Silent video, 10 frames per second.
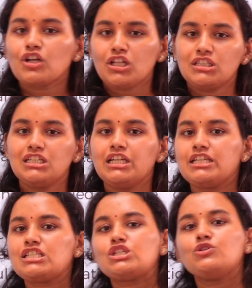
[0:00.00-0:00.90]
not the
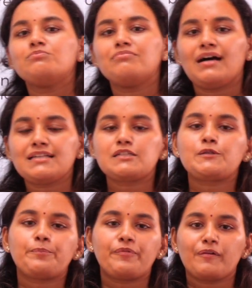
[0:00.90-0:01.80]
least, you must
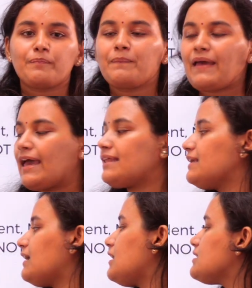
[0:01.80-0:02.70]
prepare the
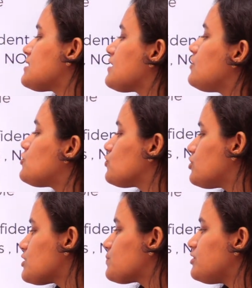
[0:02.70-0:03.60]
answer to
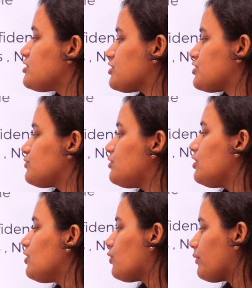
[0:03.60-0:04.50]
this
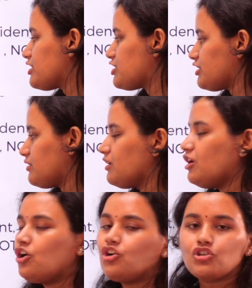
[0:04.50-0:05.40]
particular question.
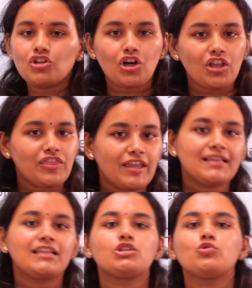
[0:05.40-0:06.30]
Do not
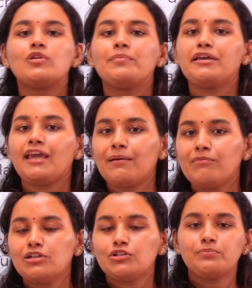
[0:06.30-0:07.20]
think that you will be
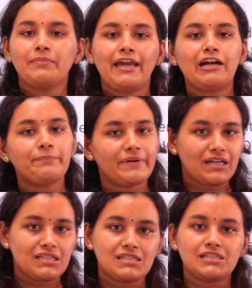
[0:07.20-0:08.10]
able to make up an
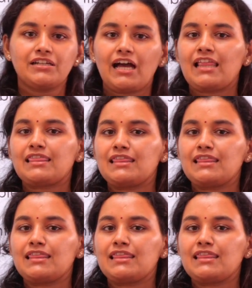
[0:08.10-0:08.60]
answer at